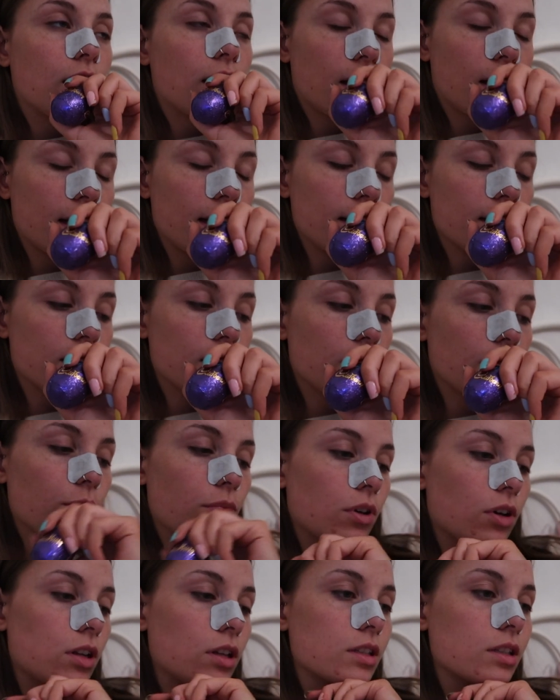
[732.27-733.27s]
at Easter,
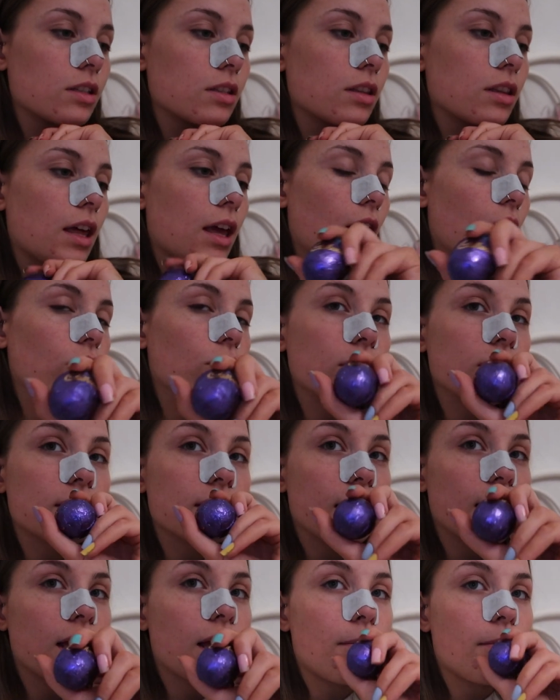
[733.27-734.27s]
because they're
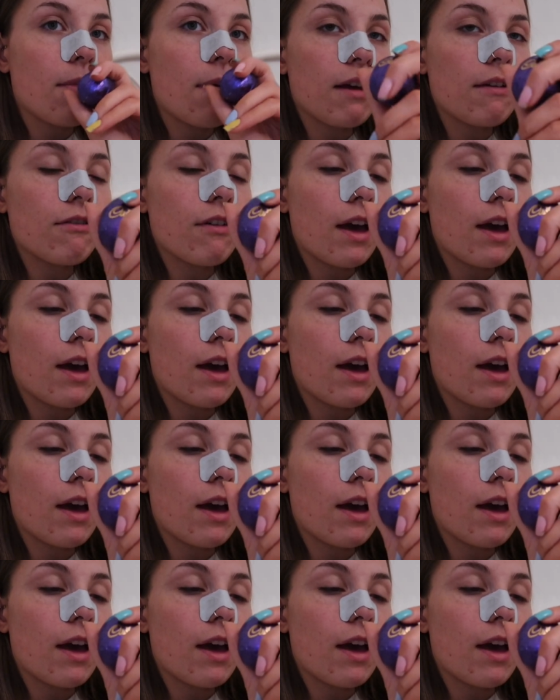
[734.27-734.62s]
honestly my